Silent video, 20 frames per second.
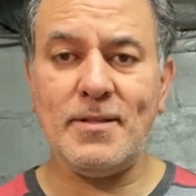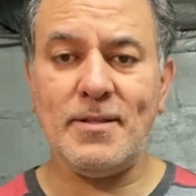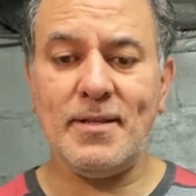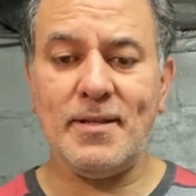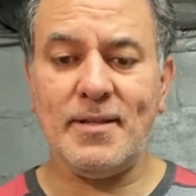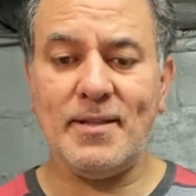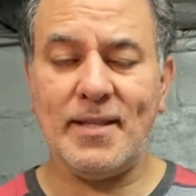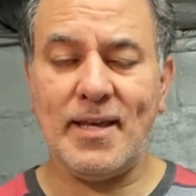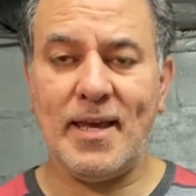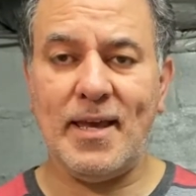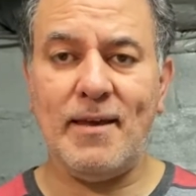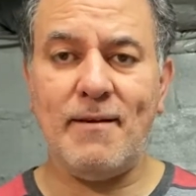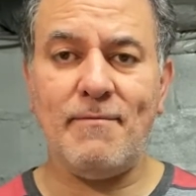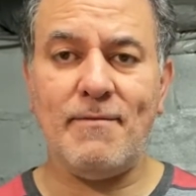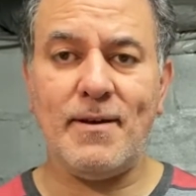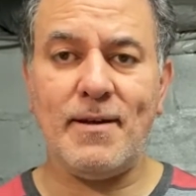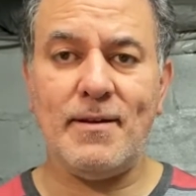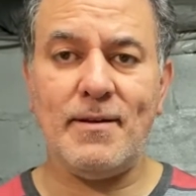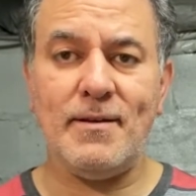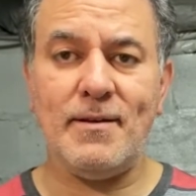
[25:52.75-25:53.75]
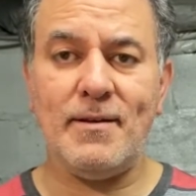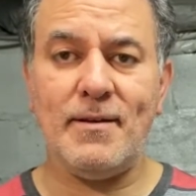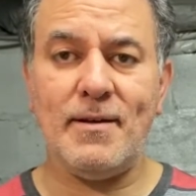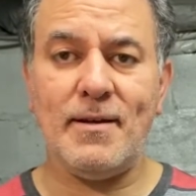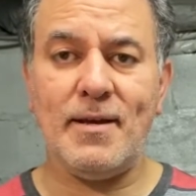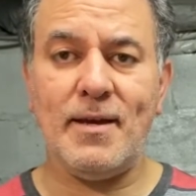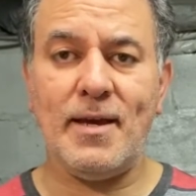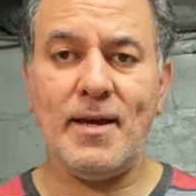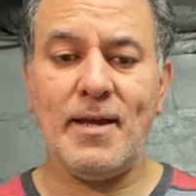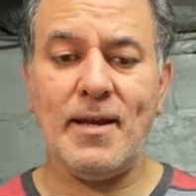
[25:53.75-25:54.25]
to David,
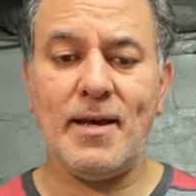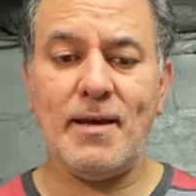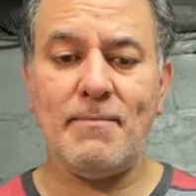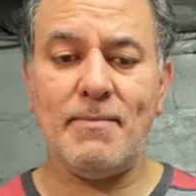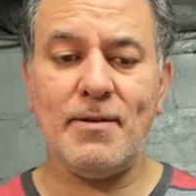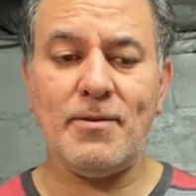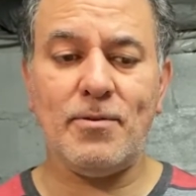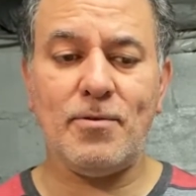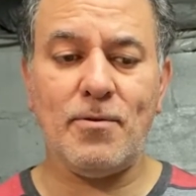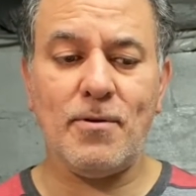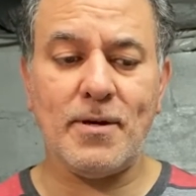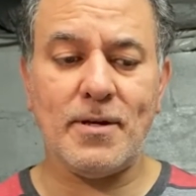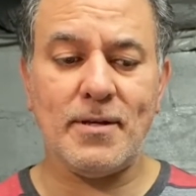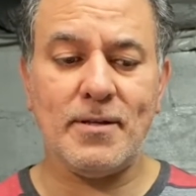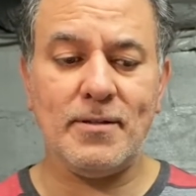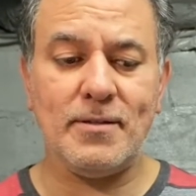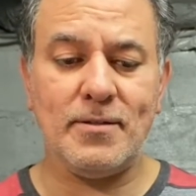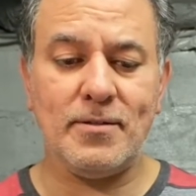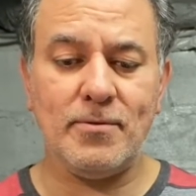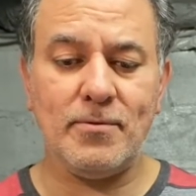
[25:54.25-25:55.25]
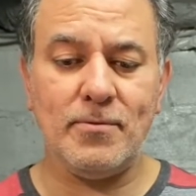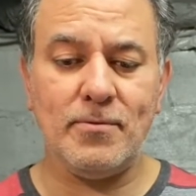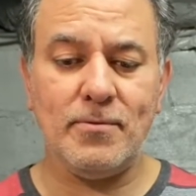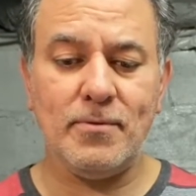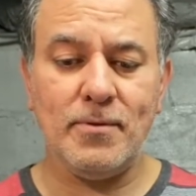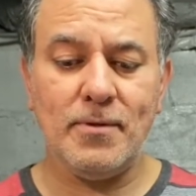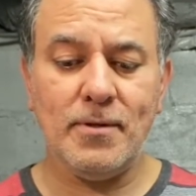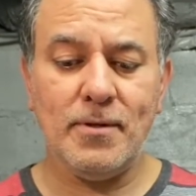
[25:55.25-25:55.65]
and I've been talking to